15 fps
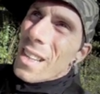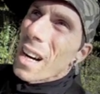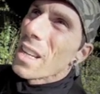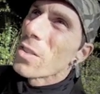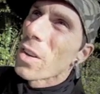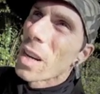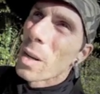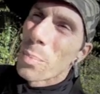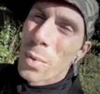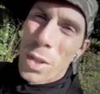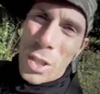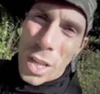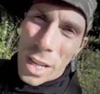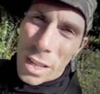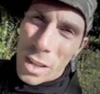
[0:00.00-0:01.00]
I try to
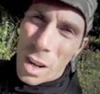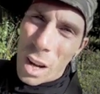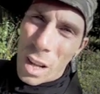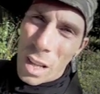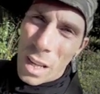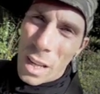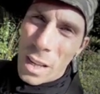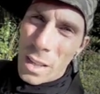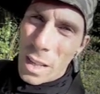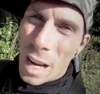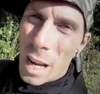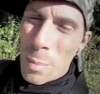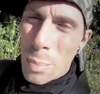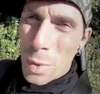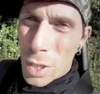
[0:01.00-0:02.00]
appreciate it all, and
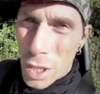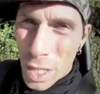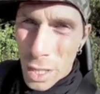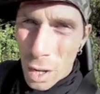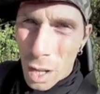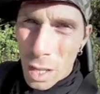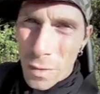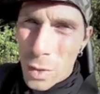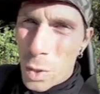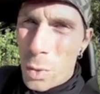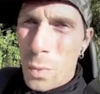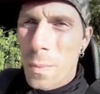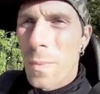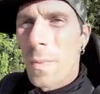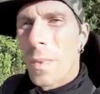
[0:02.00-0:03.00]
I appreciate all of
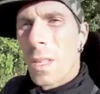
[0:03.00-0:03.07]
you